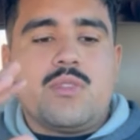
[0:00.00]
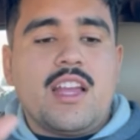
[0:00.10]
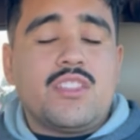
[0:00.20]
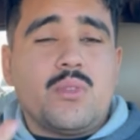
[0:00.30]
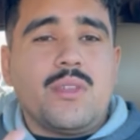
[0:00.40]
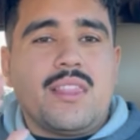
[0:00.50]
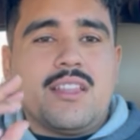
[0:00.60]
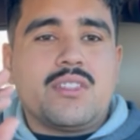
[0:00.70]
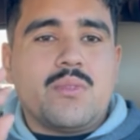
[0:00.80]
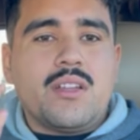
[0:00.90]
when I tow with
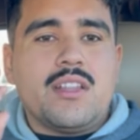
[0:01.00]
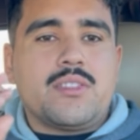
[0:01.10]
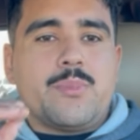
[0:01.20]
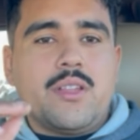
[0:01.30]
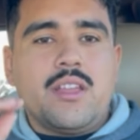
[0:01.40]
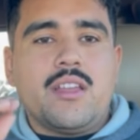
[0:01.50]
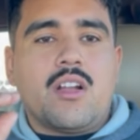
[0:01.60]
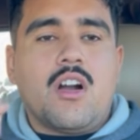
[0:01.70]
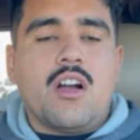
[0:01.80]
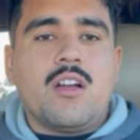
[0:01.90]
this one, it's pretty
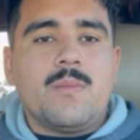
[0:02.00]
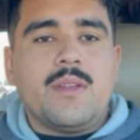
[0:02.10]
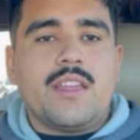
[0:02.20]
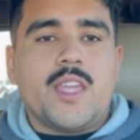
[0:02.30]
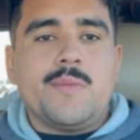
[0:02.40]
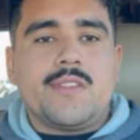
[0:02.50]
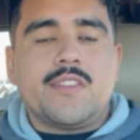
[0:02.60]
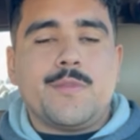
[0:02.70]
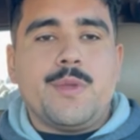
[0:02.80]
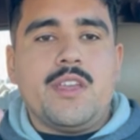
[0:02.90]
calm. It keeps
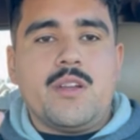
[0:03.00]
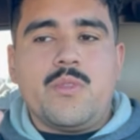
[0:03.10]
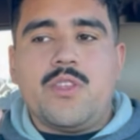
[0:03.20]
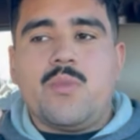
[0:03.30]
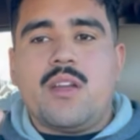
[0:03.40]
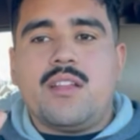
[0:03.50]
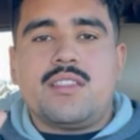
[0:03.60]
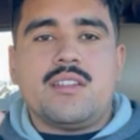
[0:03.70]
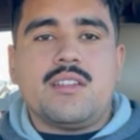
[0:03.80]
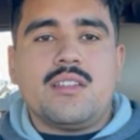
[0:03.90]
the speed, and when you want
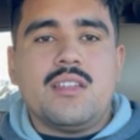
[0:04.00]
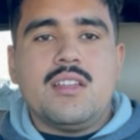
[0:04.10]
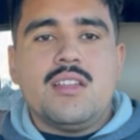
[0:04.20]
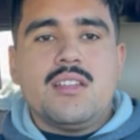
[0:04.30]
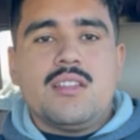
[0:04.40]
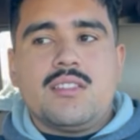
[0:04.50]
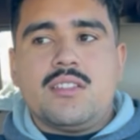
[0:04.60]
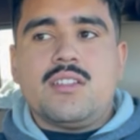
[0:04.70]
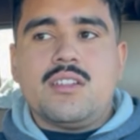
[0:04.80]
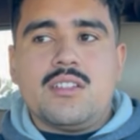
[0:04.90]
it
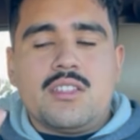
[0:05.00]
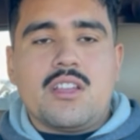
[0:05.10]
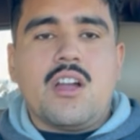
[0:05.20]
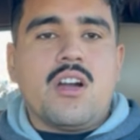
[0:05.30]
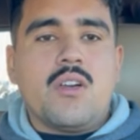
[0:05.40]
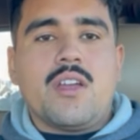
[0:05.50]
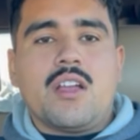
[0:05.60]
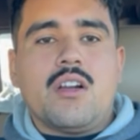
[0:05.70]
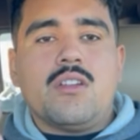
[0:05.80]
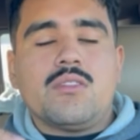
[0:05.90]
to go,
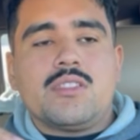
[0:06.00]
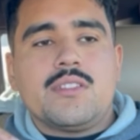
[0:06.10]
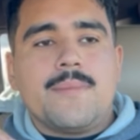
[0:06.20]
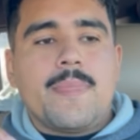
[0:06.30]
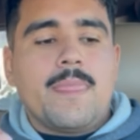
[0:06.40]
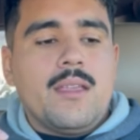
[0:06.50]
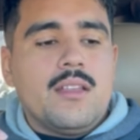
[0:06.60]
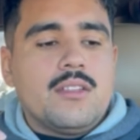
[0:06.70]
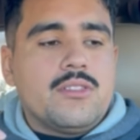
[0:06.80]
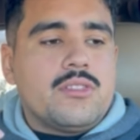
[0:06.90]
it goes.
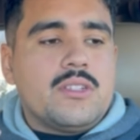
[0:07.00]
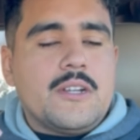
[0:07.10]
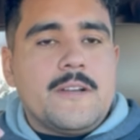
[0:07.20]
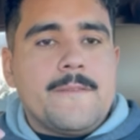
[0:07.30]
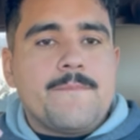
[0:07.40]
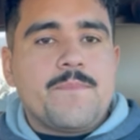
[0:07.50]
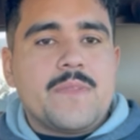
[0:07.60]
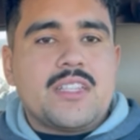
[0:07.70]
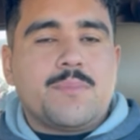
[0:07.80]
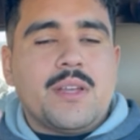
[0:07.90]
So
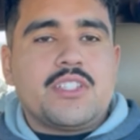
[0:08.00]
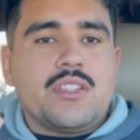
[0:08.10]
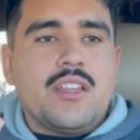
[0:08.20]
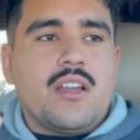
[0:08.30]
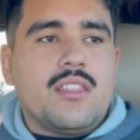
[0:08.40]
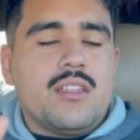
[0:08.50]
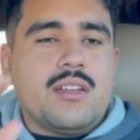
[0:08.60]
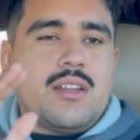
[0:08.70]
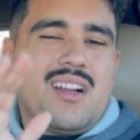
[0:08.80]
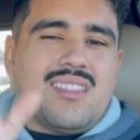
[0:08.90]
especially on
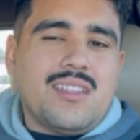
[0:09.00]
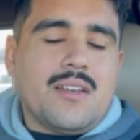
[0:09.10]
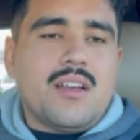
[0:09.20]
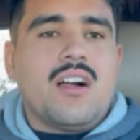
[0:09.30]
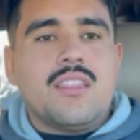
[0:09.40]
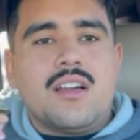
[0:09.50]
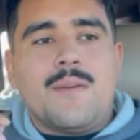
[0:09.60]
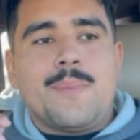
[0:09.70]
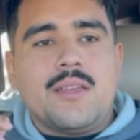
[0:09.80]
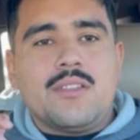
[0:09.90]
the
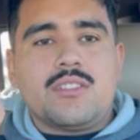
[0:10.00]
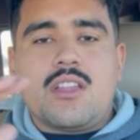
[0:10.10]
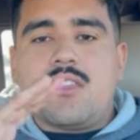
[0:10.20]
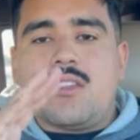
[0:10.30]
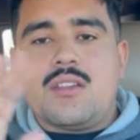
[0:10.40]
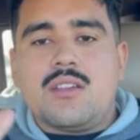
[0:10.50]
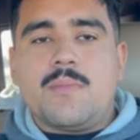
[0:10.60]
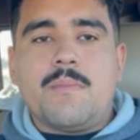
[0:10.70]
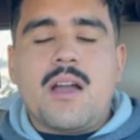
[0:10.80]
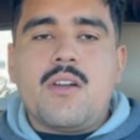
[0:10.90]
uphills, on the
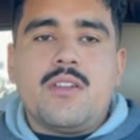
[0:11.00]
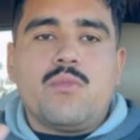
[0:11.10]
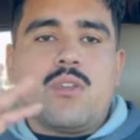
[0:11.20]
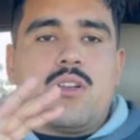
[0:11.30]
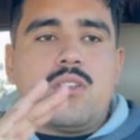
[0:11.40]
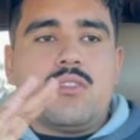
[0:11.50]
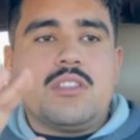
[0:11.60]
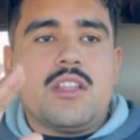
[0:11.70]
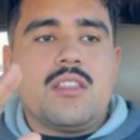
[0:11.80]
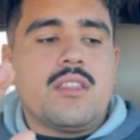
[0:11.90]
mountain
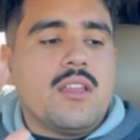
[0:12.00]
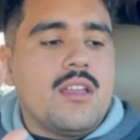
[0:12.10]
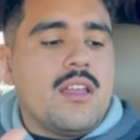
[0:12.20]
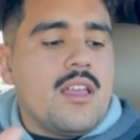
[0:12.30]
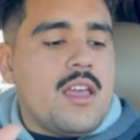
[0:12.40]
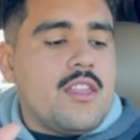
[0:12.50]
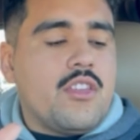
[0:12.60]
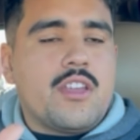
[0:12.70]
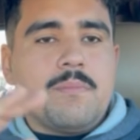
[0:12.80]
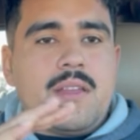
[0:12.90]
roads, and
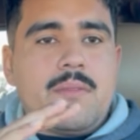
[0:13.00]
you can